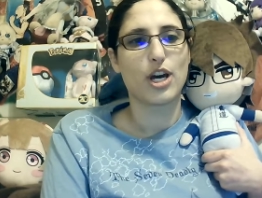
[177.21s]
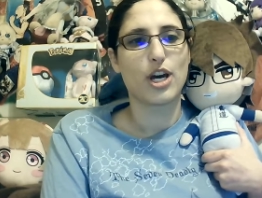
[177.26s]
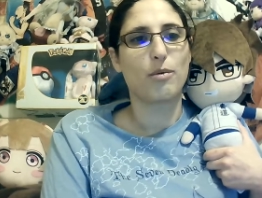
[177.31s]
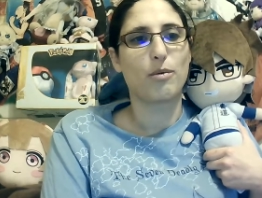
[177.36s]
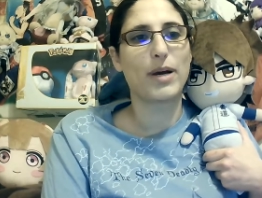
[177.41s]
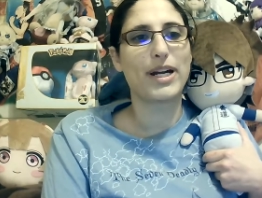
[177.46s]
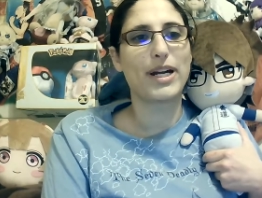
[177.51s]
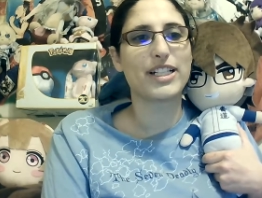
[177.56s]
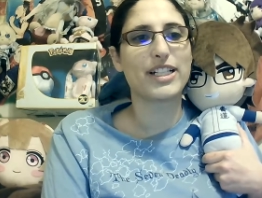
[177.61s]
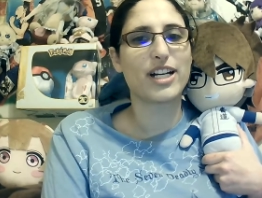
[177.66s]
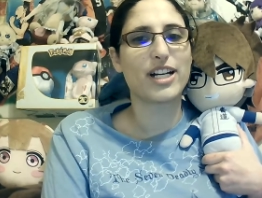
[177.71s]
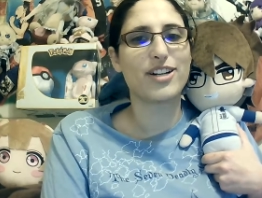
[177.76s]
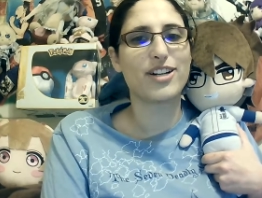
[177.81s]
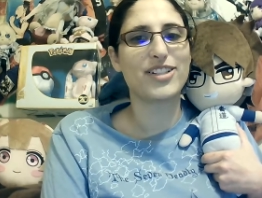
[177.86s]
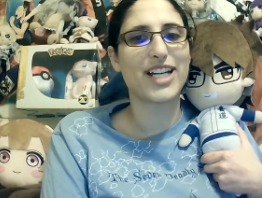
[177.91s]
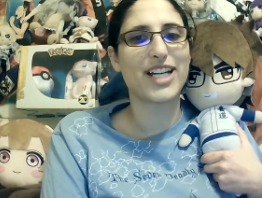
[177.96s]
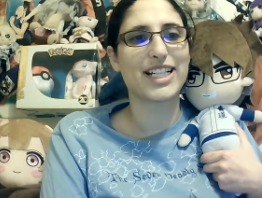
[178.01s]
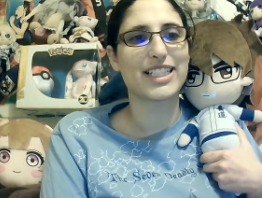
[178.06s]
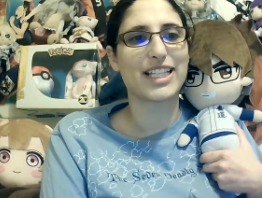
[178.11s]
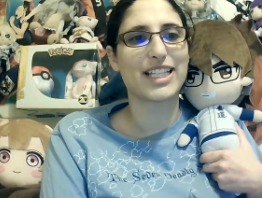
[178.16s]
Way to go,
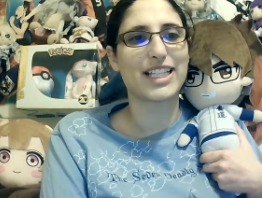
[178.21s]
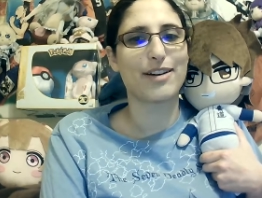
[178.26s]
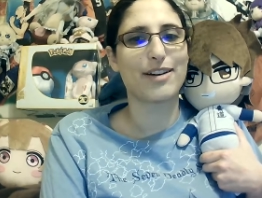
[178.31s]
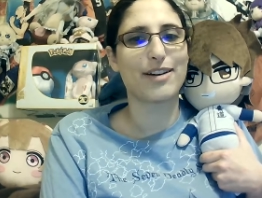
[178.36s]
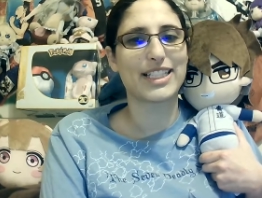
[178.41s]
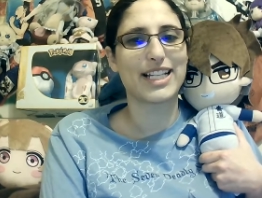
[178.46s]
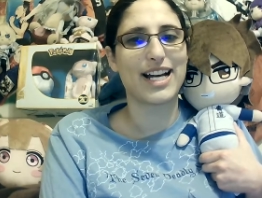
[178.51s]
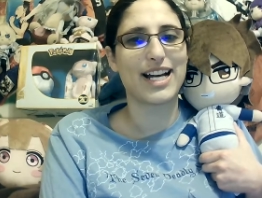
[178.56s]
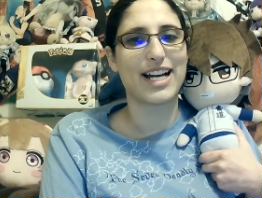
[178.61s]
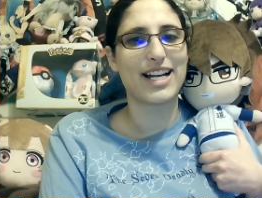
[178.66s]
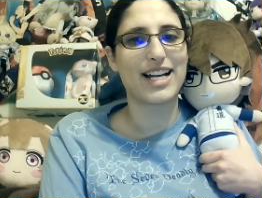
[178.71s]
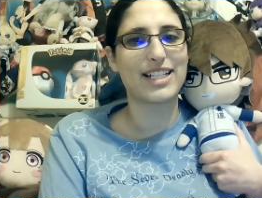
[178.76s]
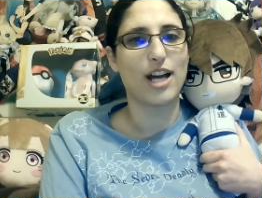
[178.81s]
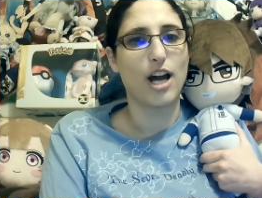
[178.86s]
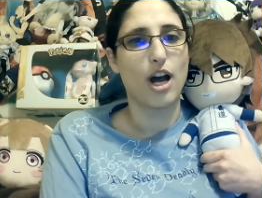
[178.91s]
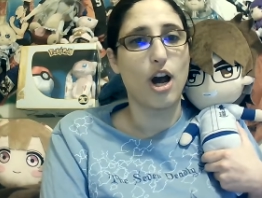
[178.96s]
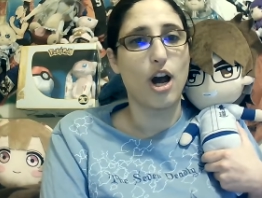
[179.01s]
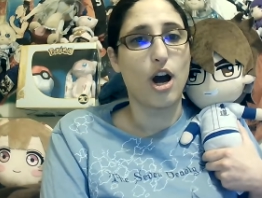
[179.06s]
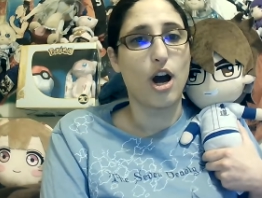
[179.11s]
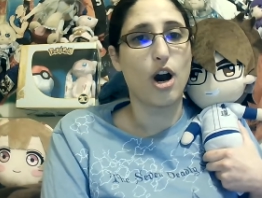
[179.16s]
Nakazawa-san.
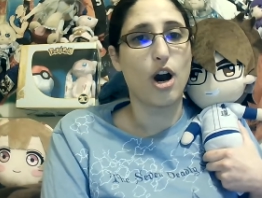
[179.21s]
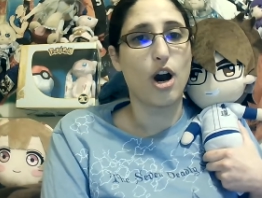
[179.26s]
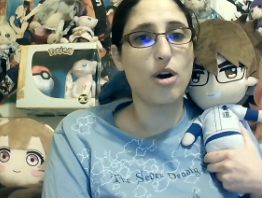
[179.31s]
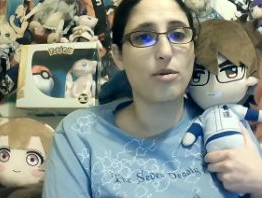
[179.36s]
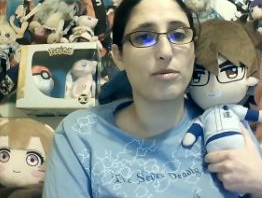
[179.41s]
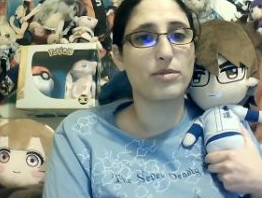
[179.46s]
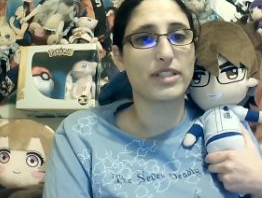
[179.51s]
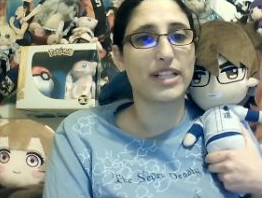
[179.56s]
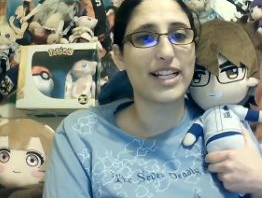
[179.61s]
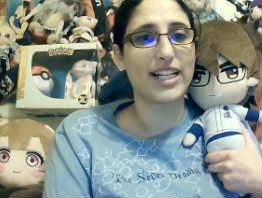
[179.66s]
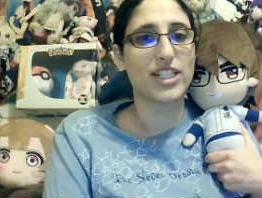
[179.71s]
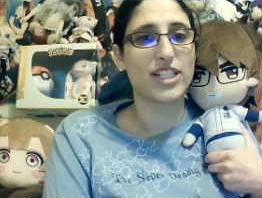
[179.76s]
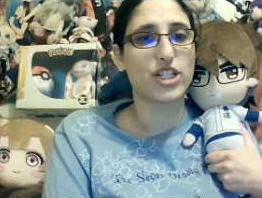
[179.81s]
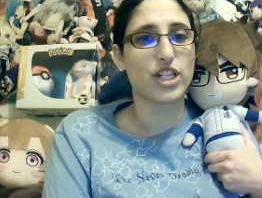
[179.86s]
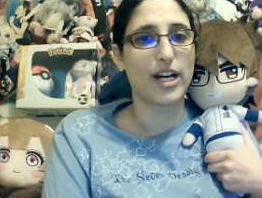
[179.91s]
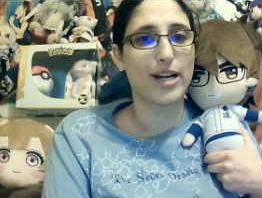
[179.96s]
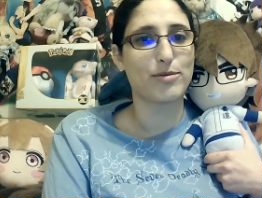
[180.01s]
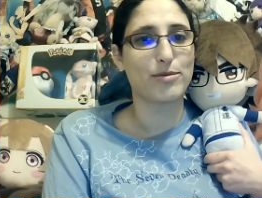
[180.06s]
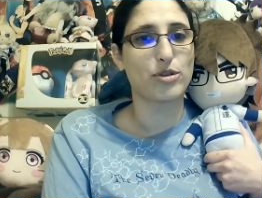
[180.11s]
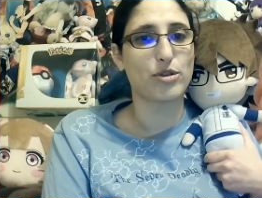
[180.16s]
Oh, nice
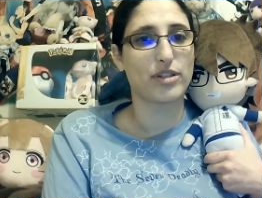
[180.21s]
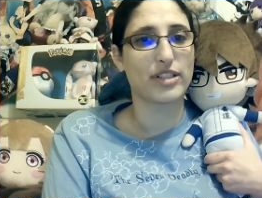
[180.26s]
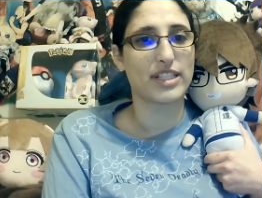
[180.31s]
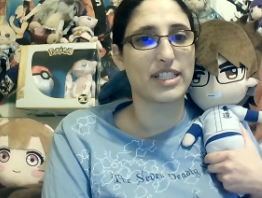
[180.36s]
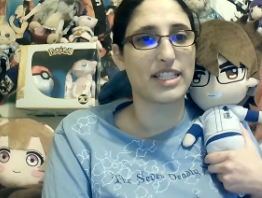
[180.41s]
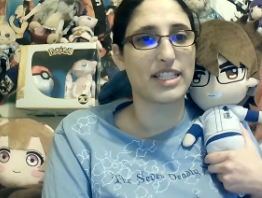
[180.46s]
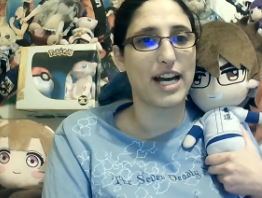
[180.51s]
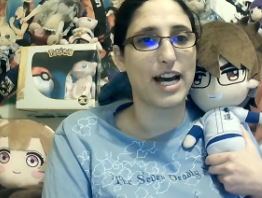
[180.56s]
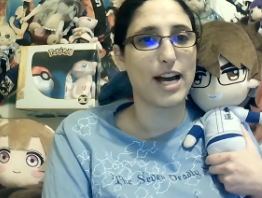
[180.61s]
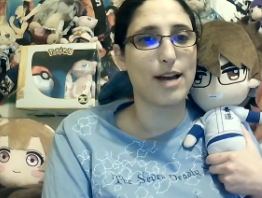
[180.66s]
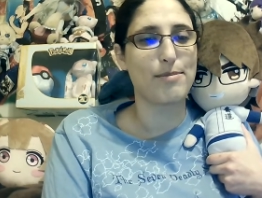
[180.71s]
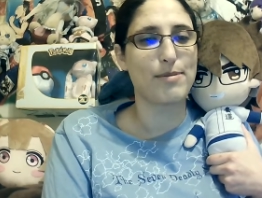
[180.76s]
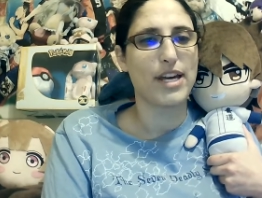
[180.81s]
job, shortstop.